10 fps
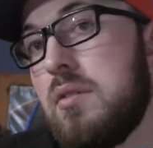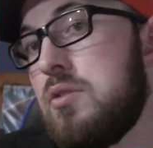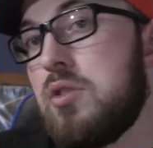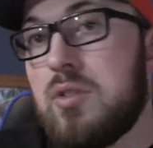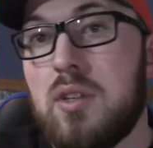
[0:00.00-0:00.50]

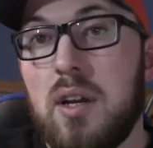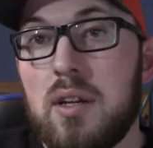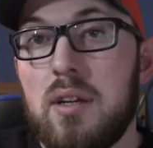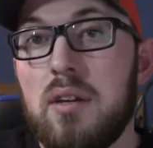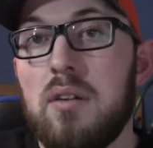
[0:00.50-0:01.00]
Just
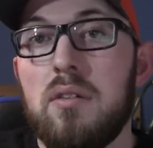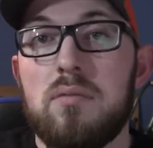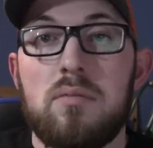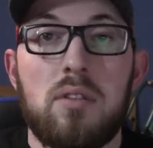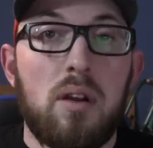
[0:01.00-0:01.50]
got
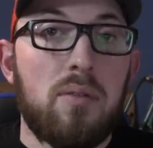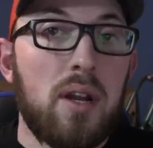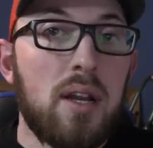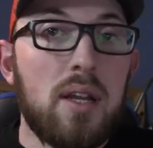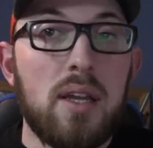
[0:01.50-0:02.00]
killed, they're
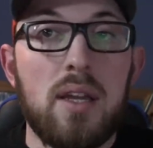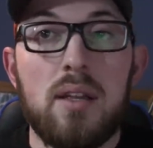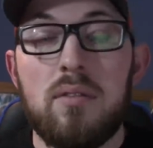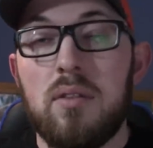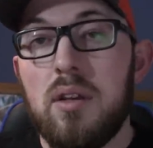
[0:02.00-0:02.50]
ready to
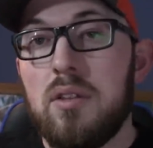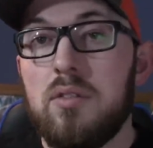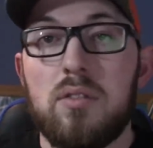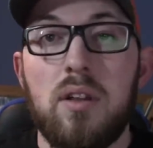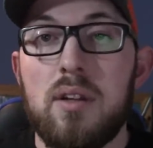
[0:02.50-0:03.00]
eat.
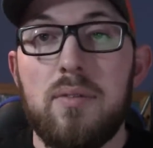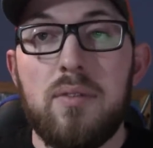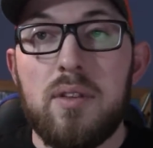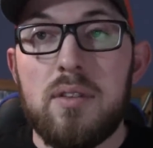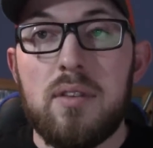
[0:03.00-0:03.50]
There's a lot of
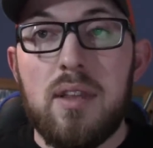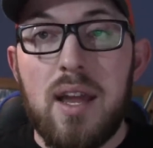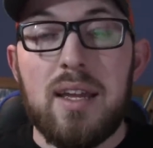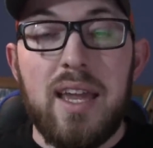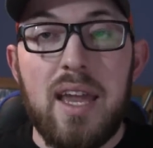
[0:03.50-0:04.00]
different things that
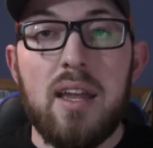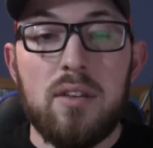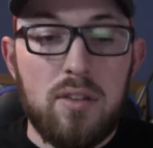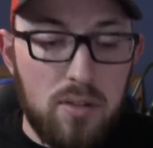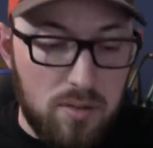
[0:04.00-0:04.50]
that
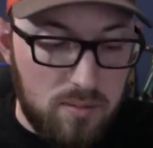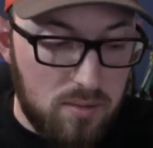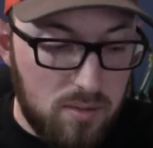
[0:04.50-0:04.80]
can do.